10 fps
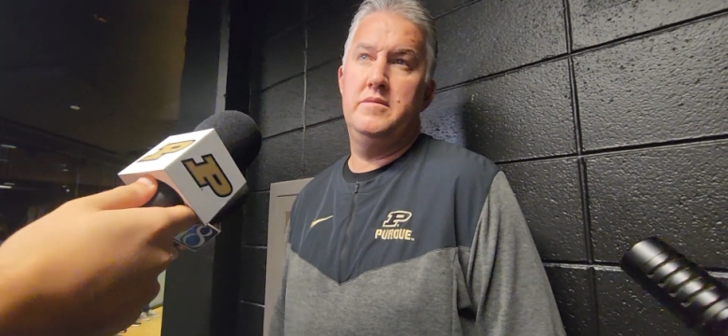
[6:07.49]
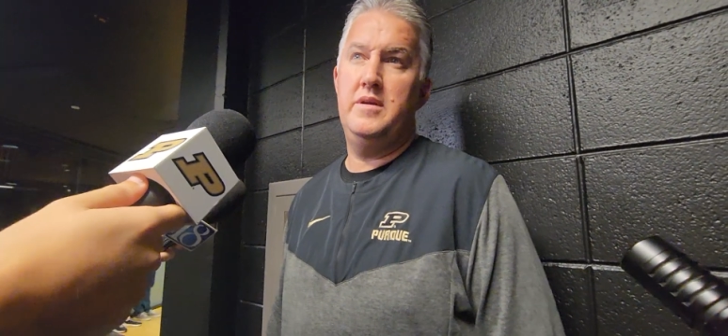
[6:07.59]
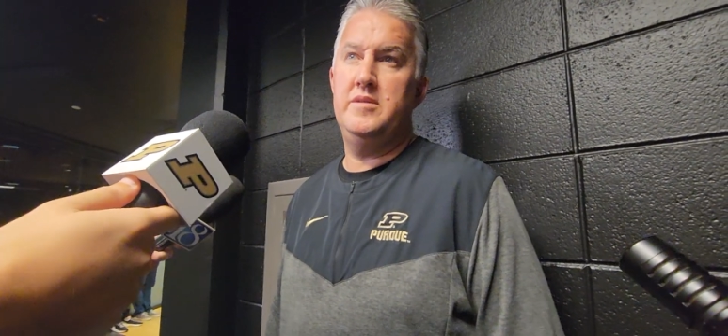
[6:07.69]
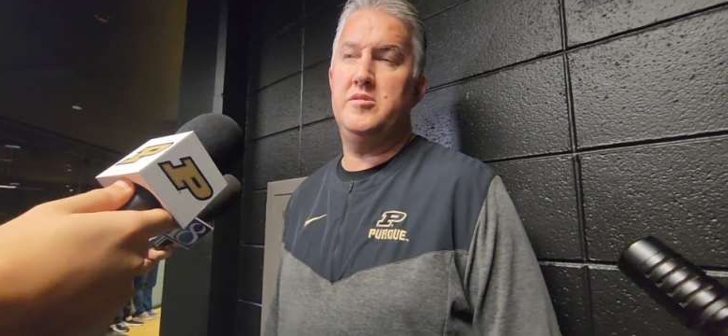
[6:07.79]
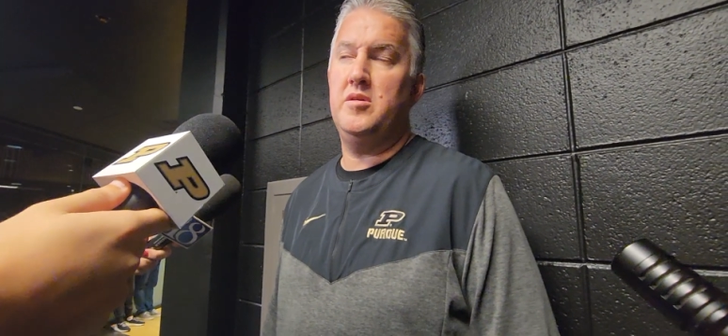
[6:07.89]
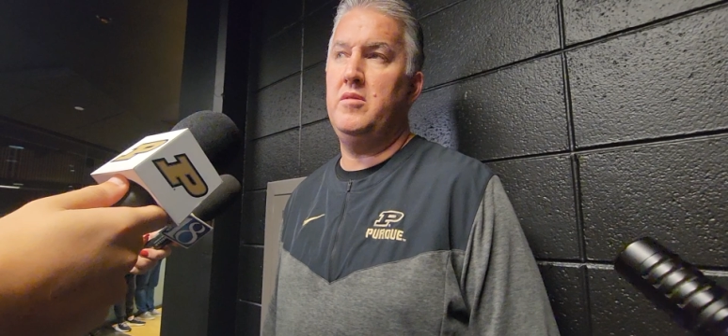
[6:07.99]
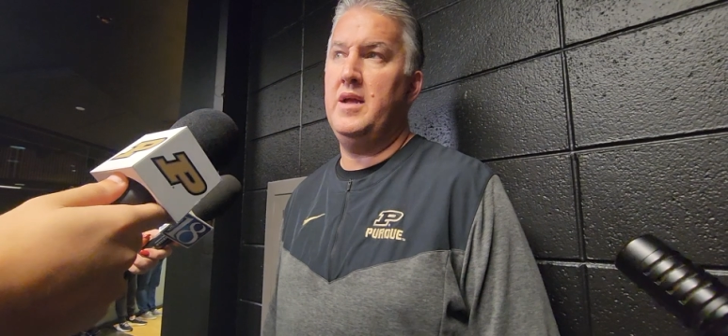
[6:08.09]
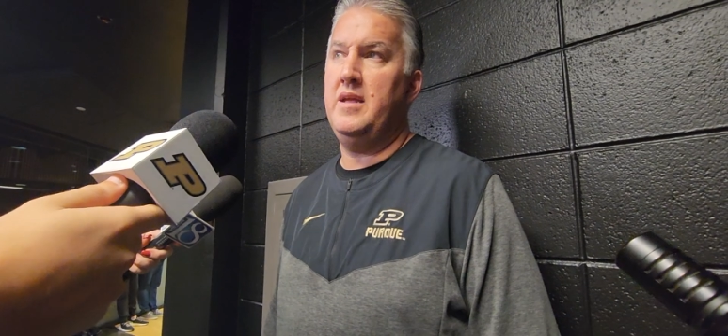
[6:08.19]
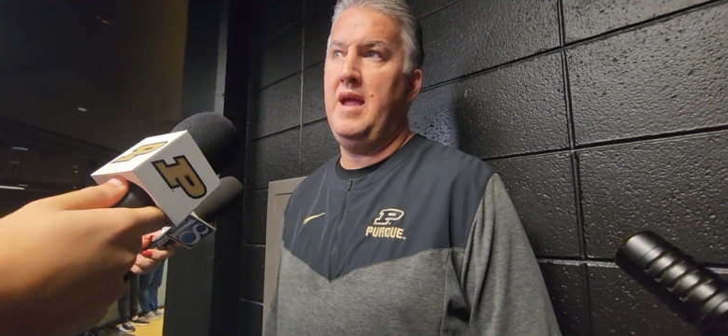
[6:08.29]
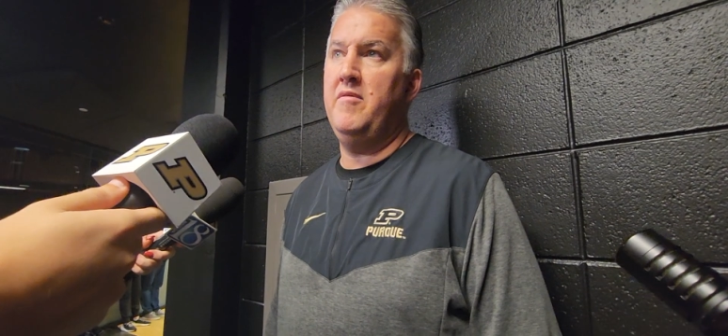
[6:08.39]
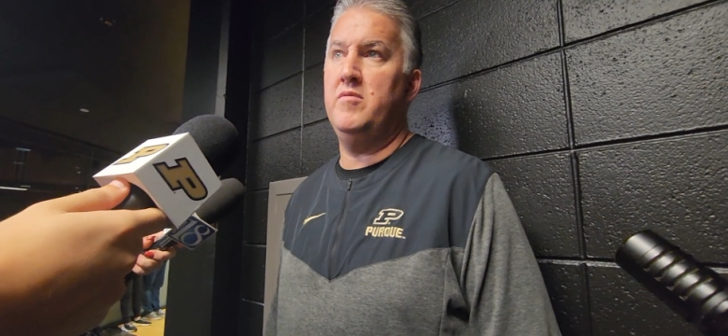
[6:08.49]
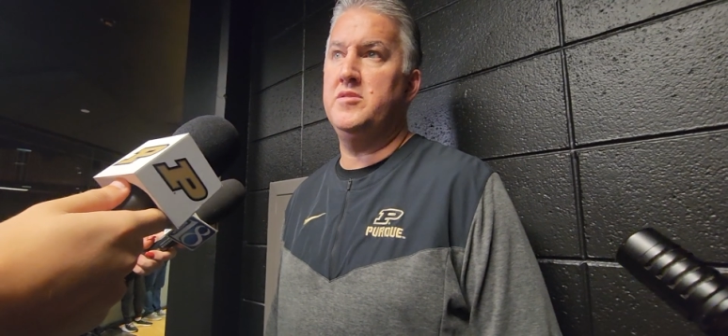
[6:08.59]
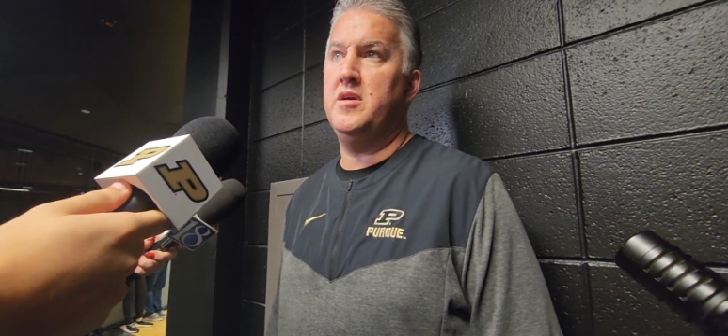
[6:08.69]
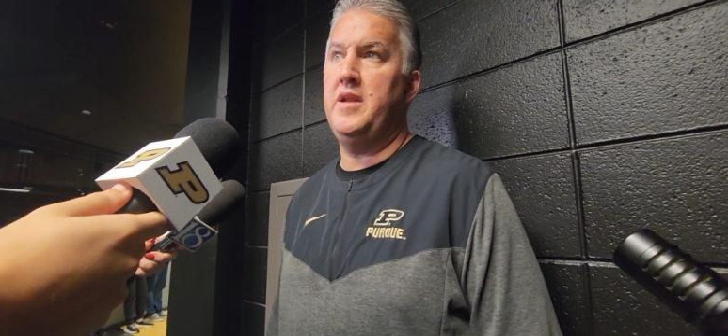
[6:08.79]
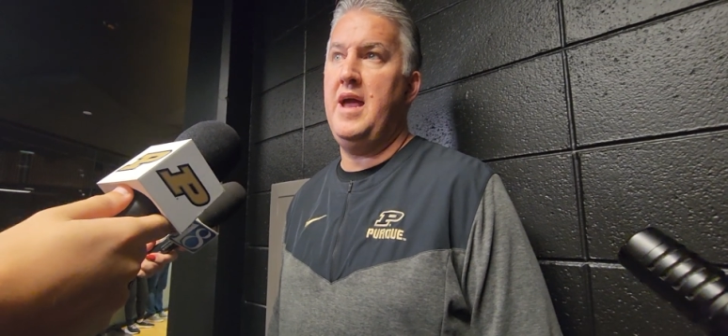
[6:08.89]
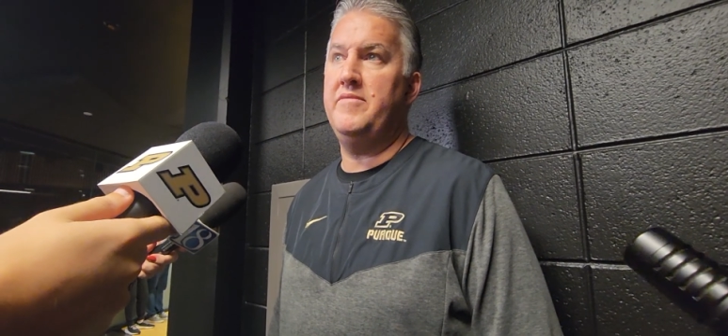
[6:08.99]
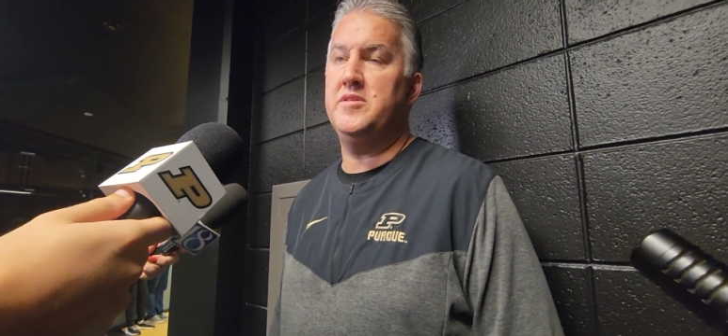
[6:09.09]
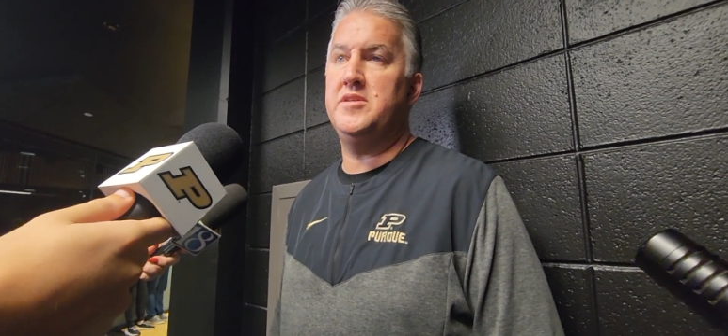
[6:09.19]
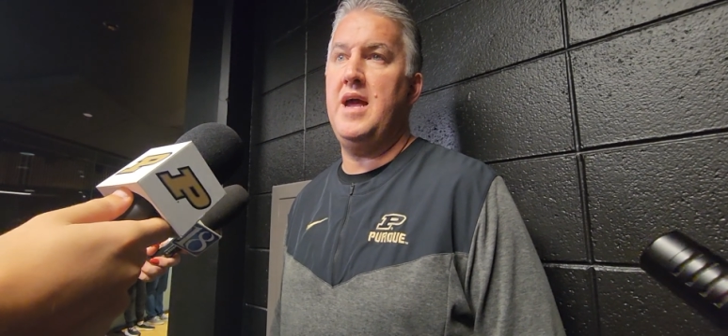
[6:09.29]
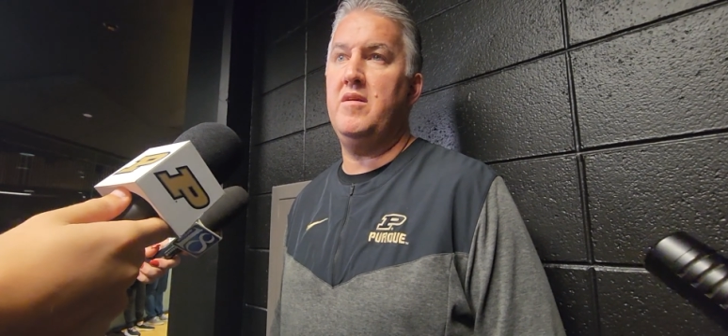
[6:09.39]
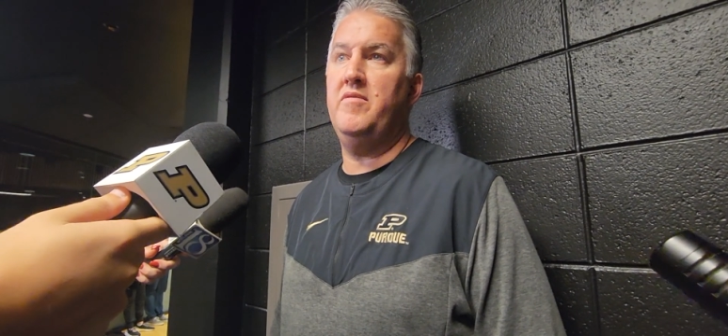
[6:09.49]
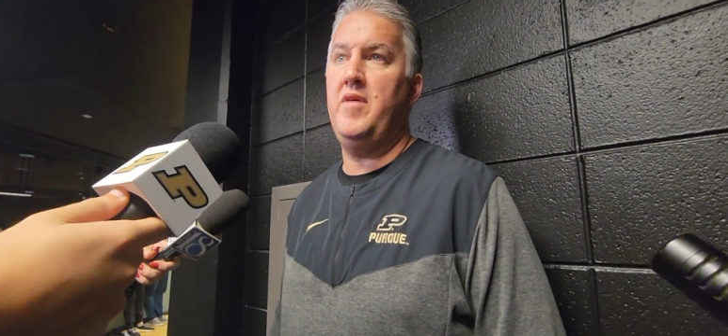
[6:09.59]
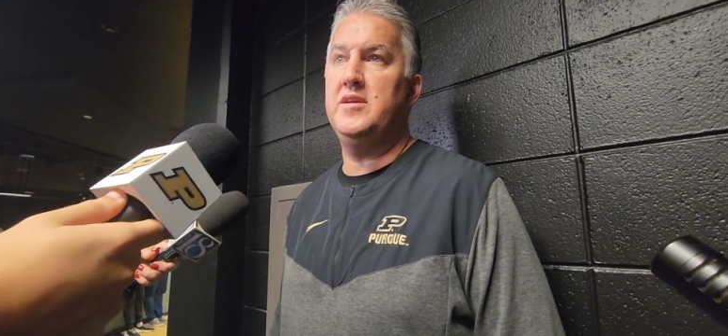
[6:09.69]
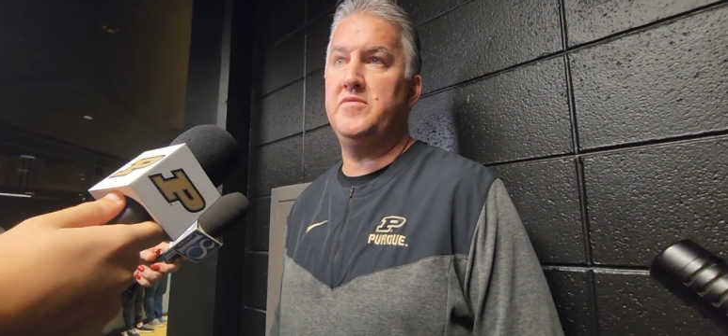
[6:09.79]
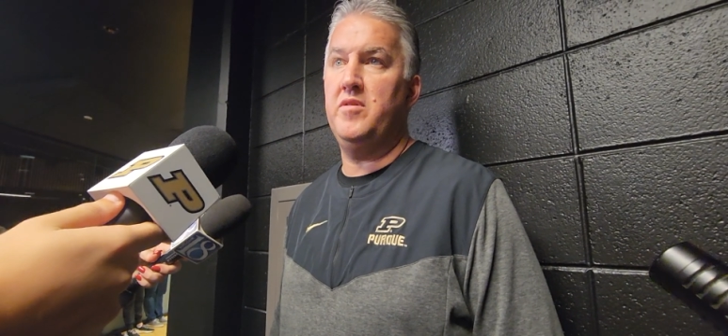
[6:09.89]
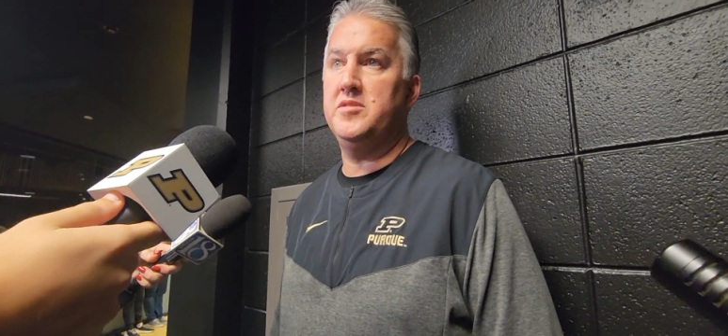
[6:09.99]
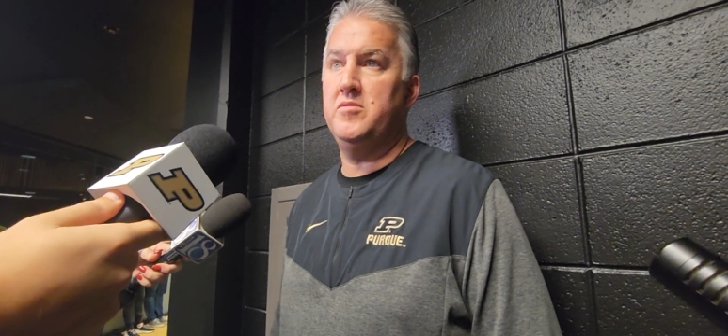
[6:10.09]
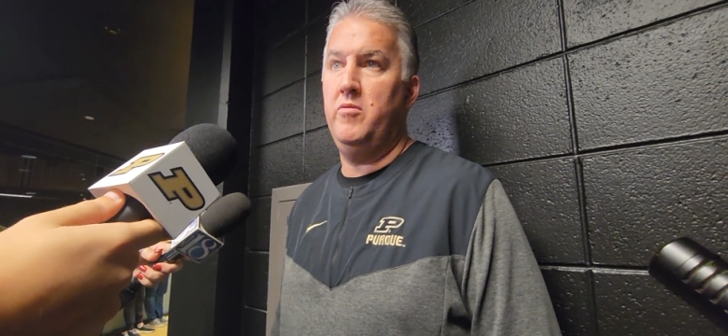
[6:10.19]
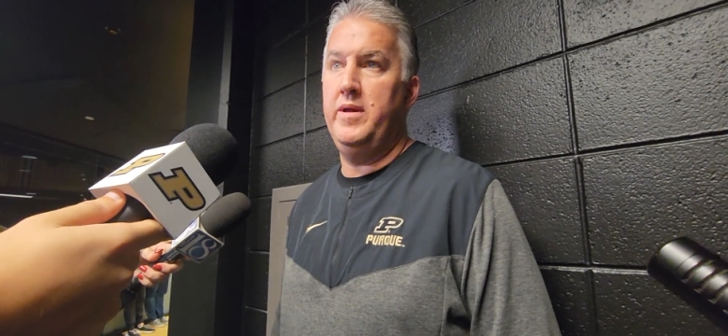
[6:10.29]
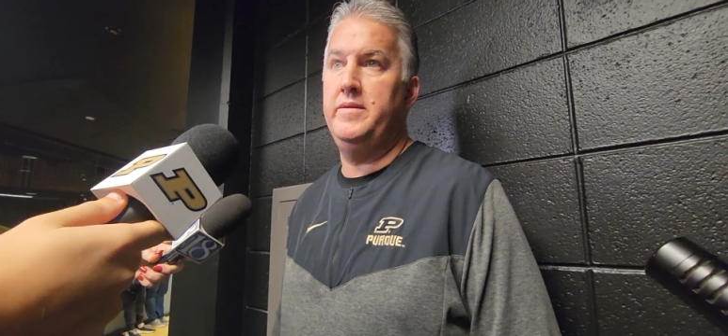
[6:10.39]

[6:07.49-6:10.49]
And so, everyone's going to have to sacrifice for us to win.